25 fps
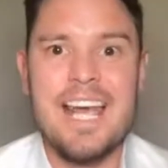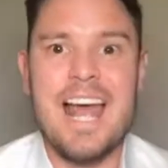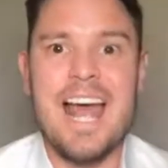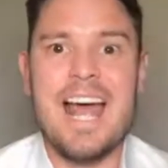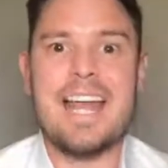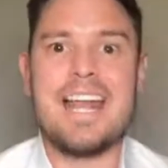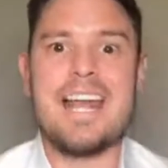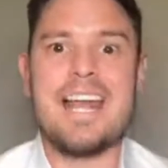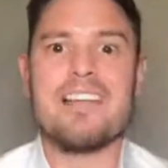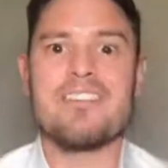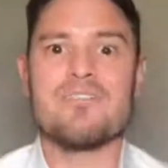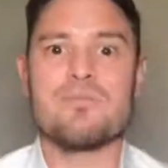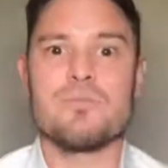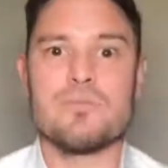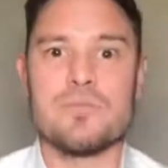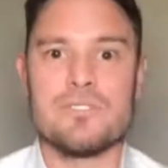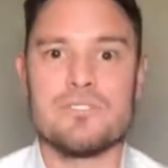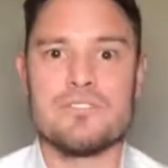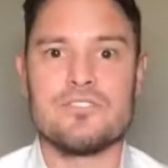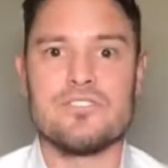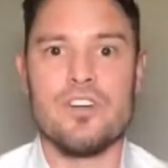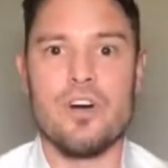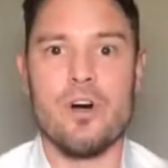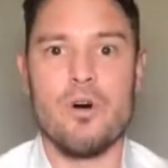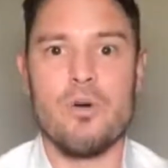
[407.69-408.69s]
And as a
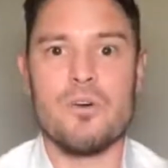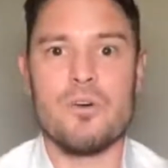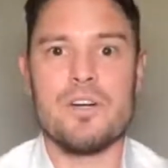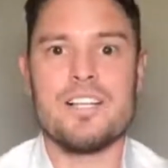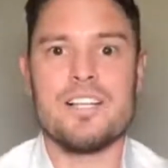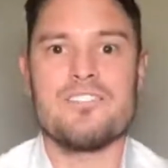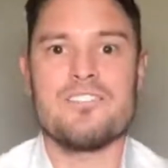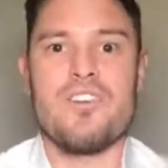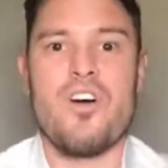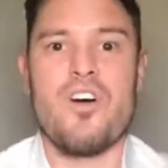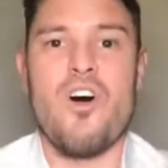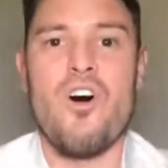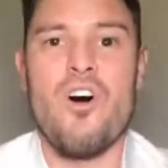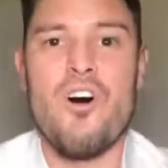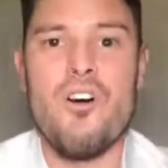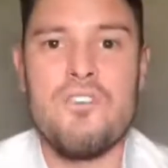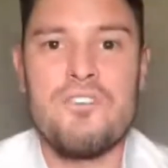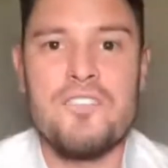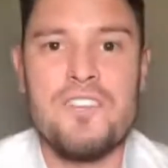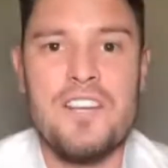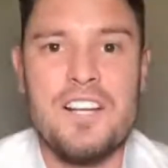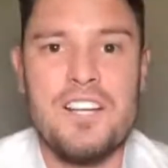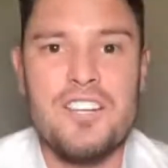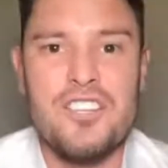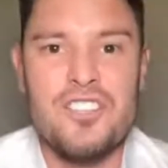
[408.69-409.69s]
result, it's
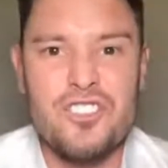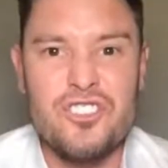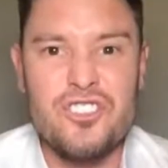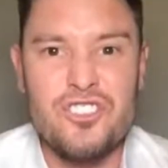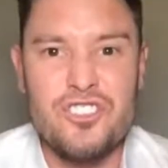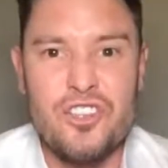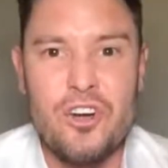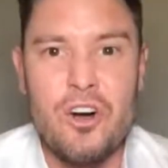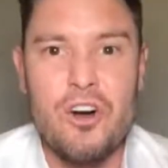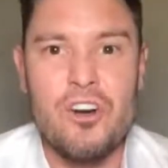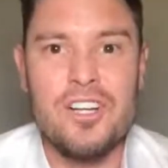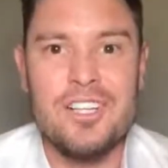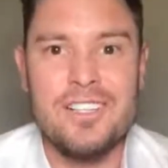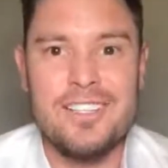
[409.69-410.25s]
often a shock